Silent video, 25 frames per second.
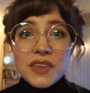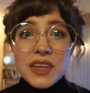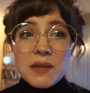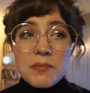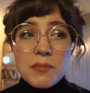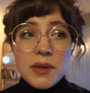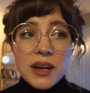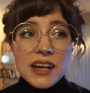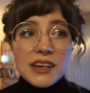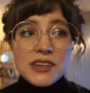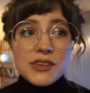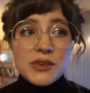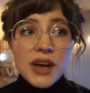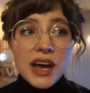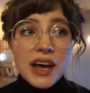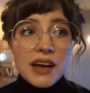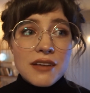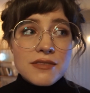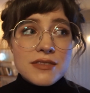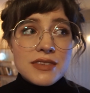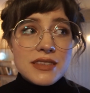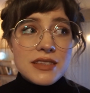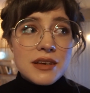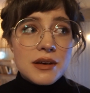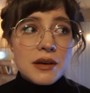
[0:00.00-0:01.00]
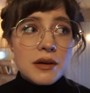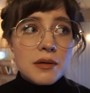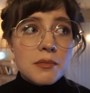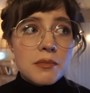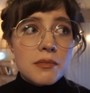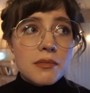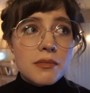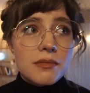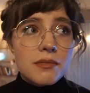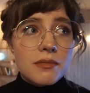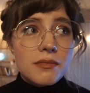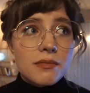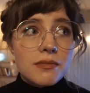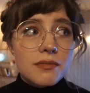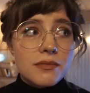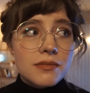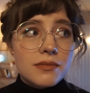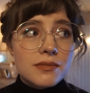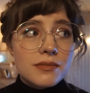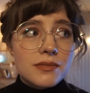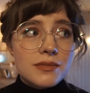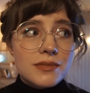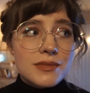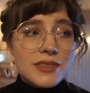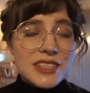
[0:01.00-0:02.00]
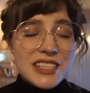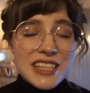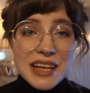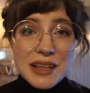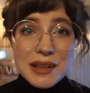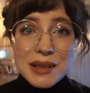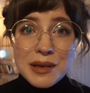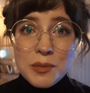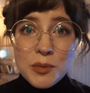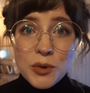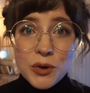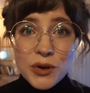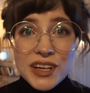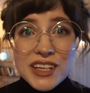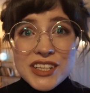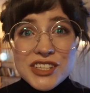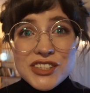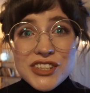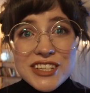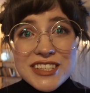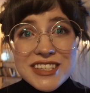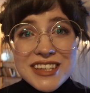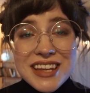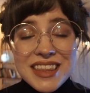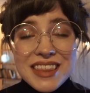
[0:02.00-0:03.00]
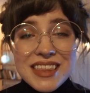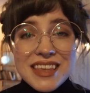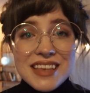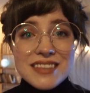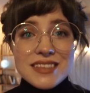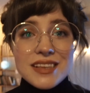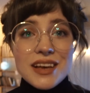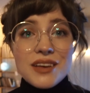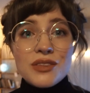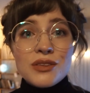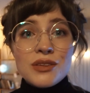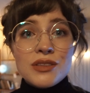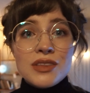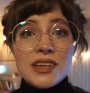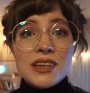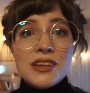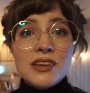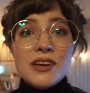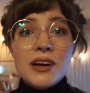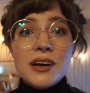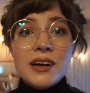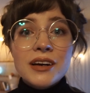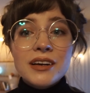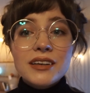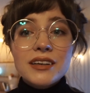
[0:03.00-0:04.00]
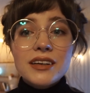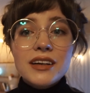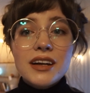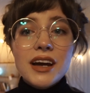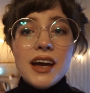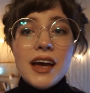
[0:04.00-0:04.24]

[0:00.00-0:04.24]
but I do have some slightly more interesting things other than yarn.